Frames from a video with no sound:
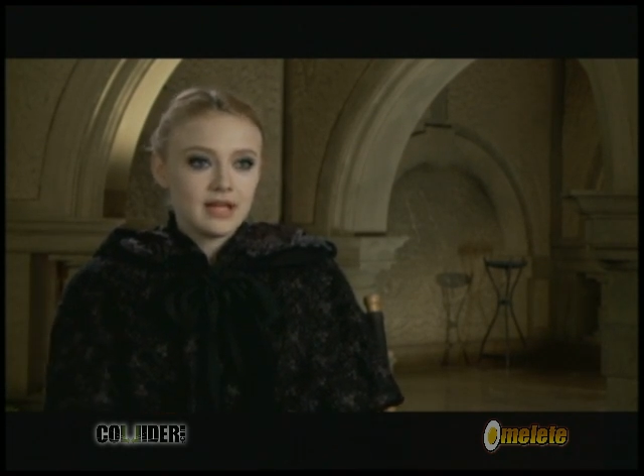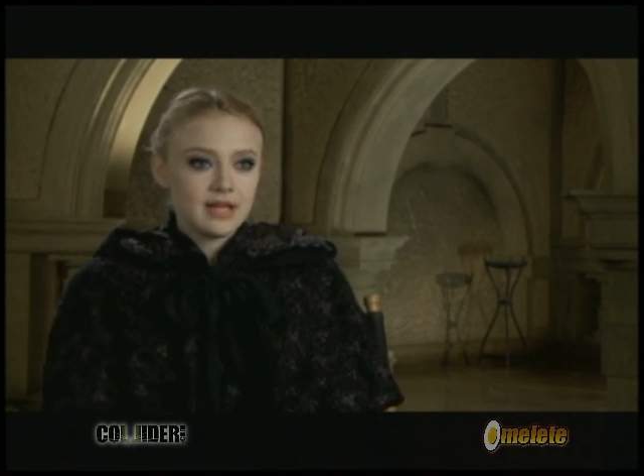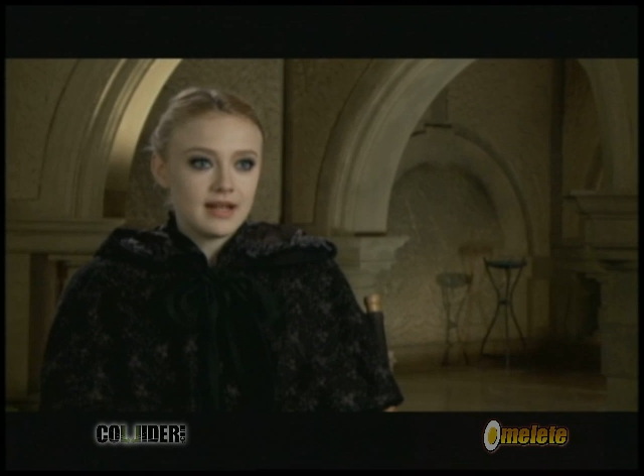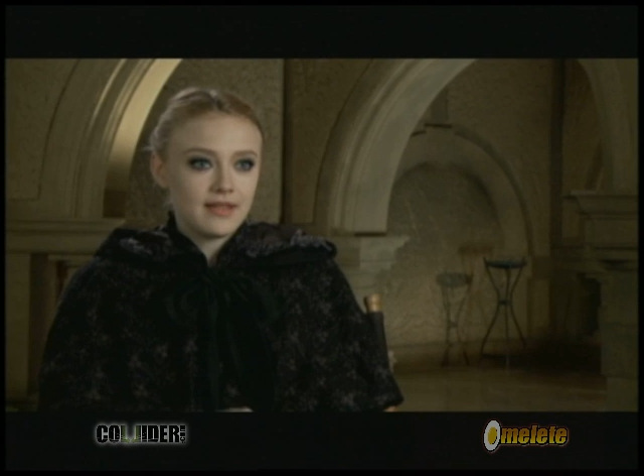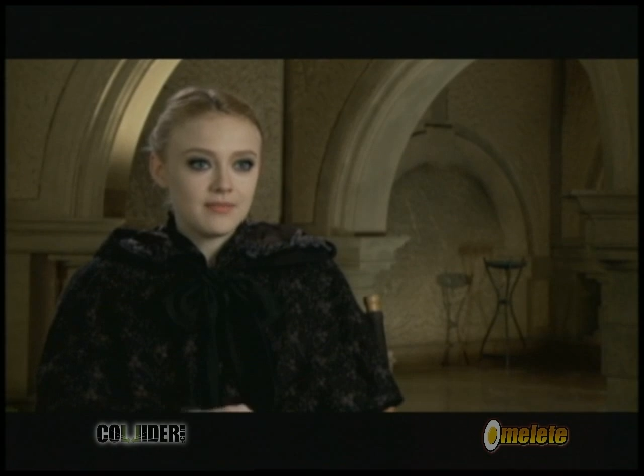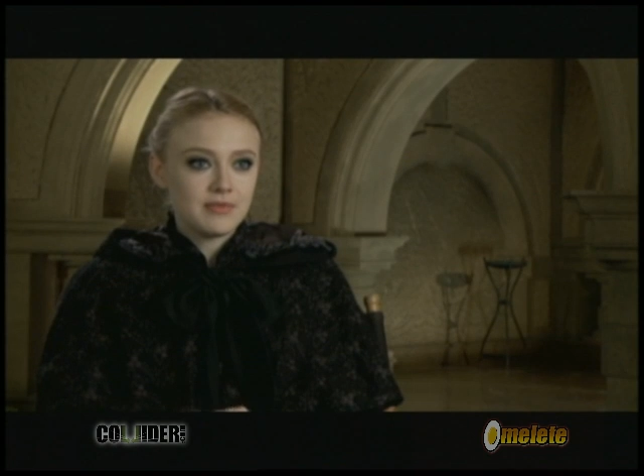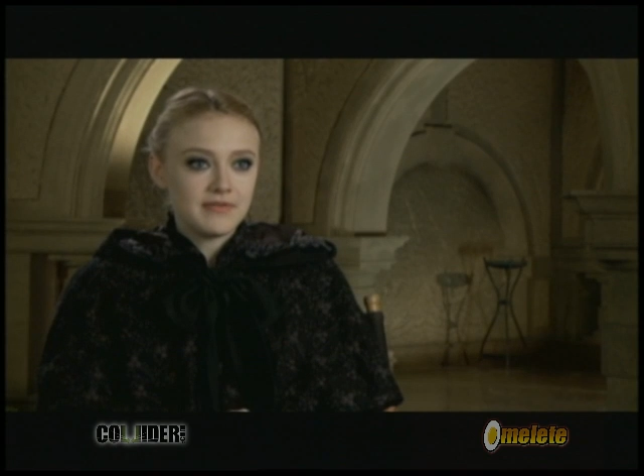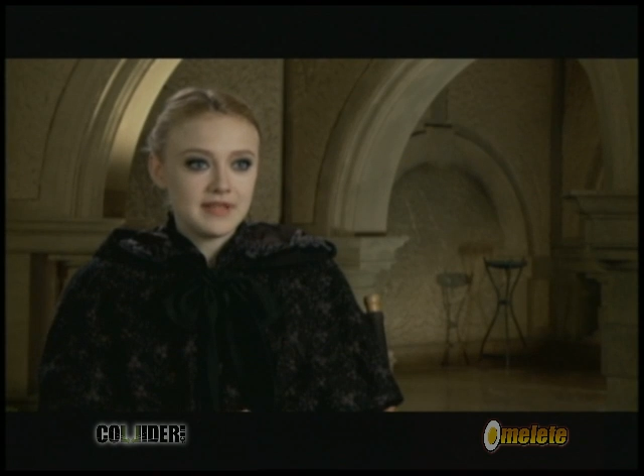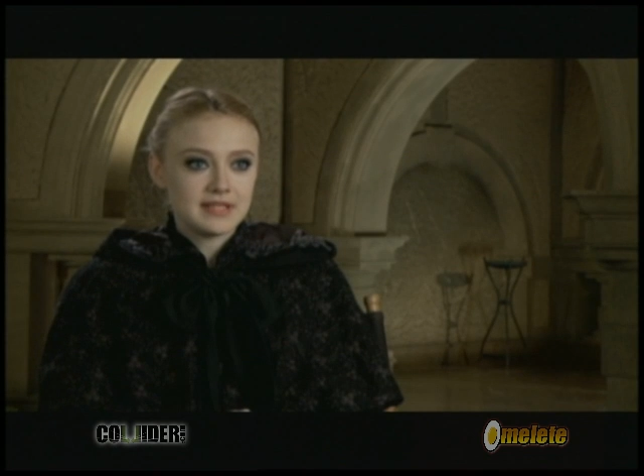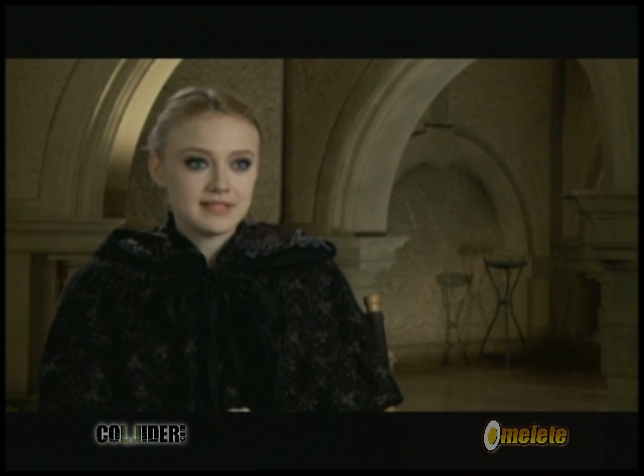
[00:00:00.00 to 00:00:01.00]
in another
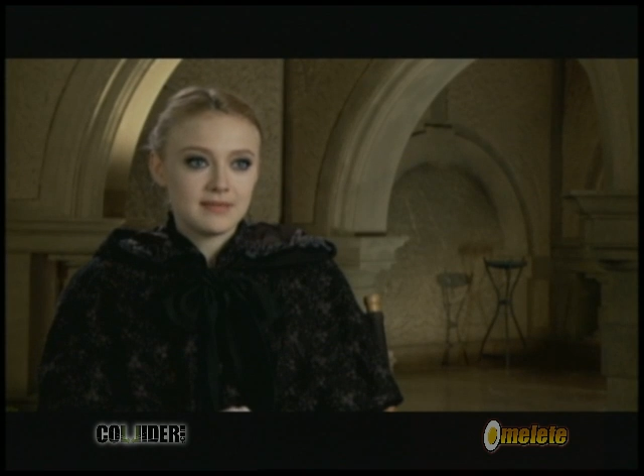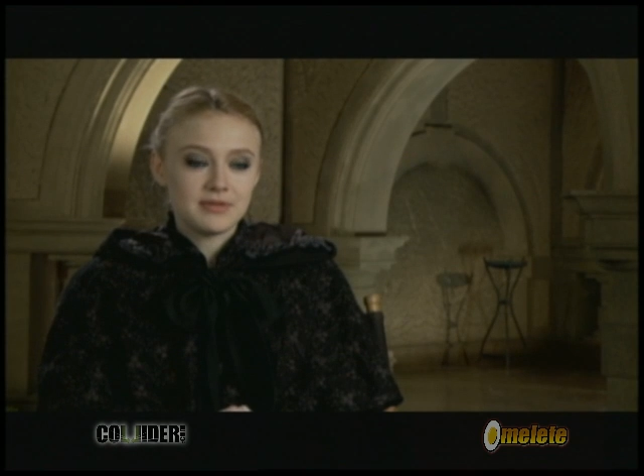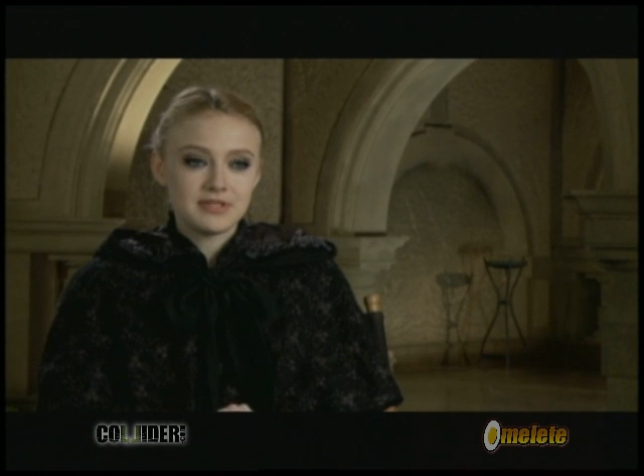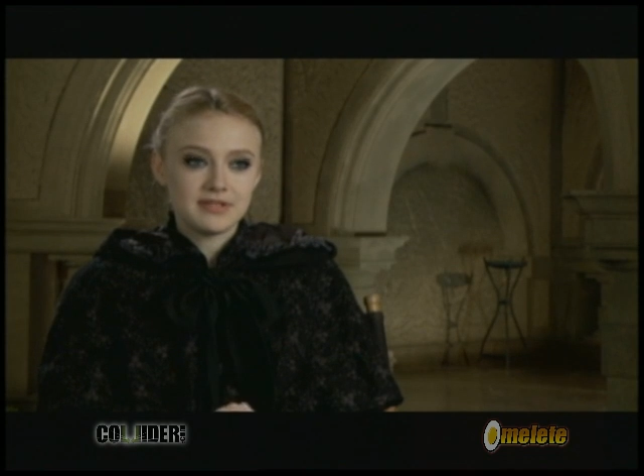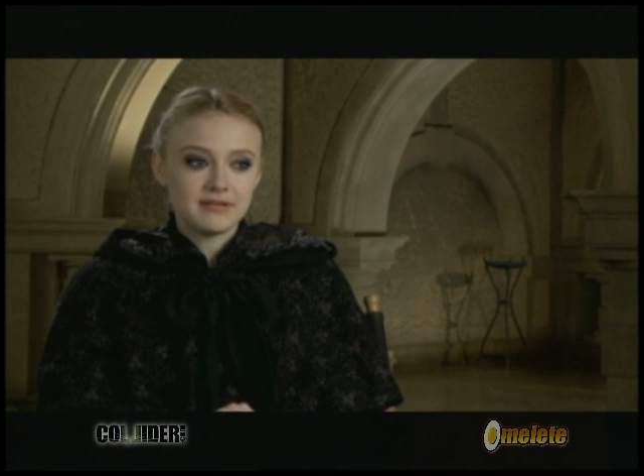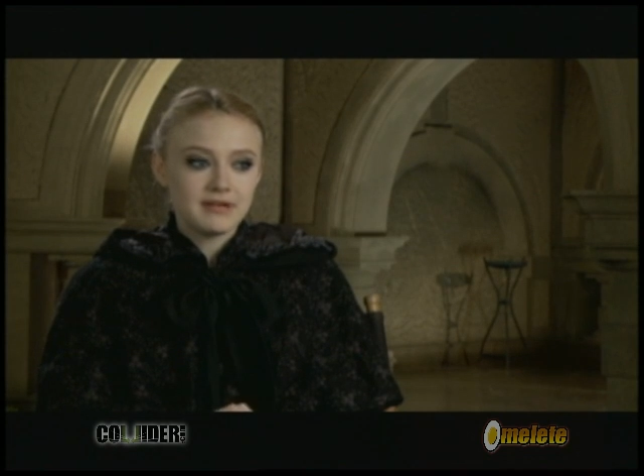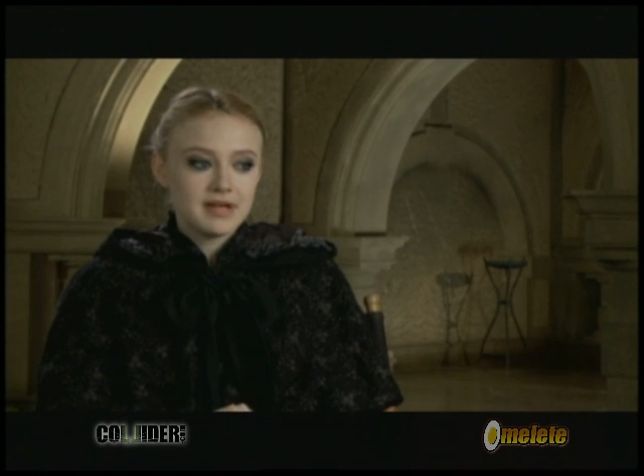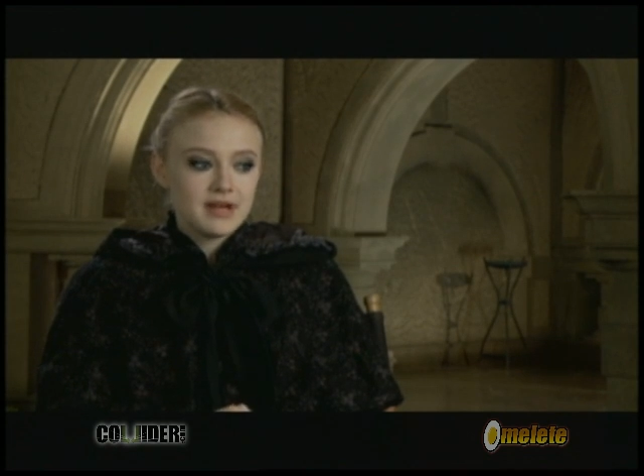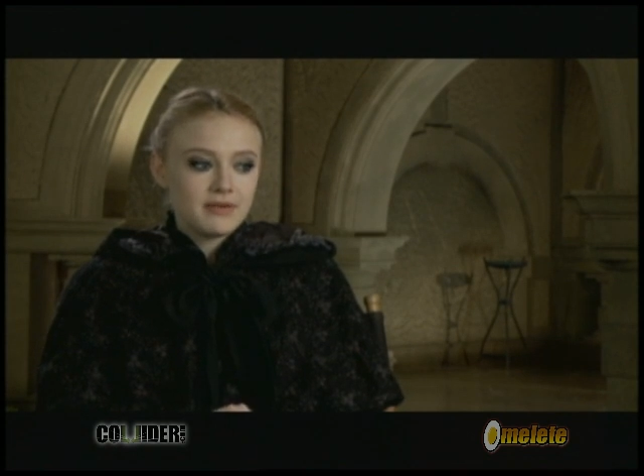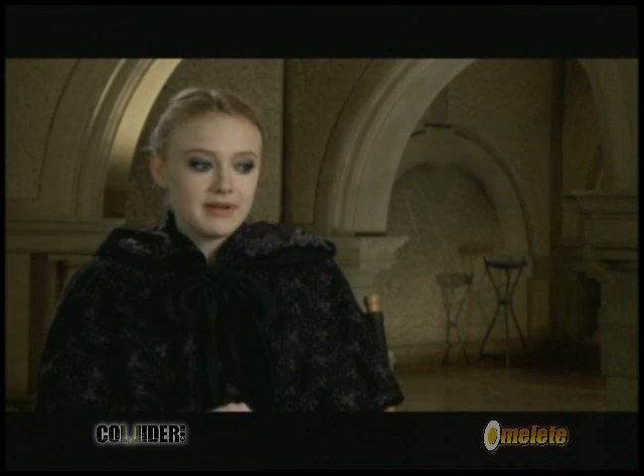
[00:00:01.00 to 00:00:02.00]
movie this summer, so
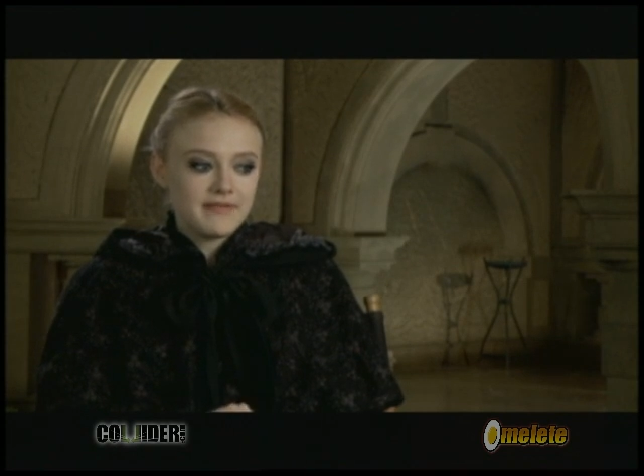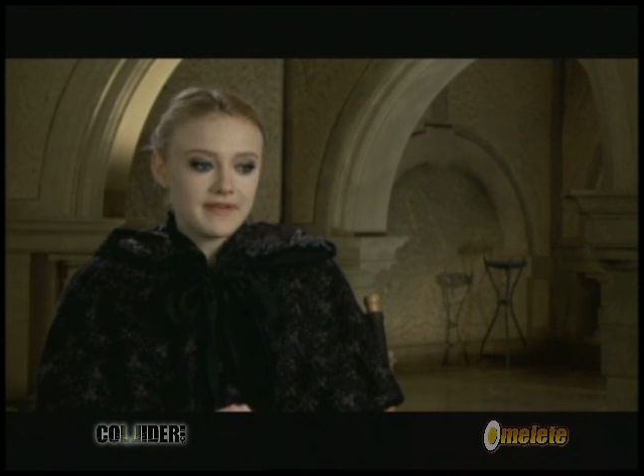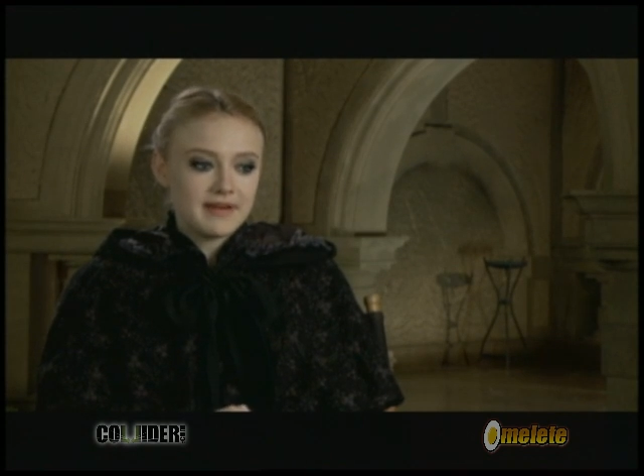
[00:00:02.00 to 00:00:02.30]
we've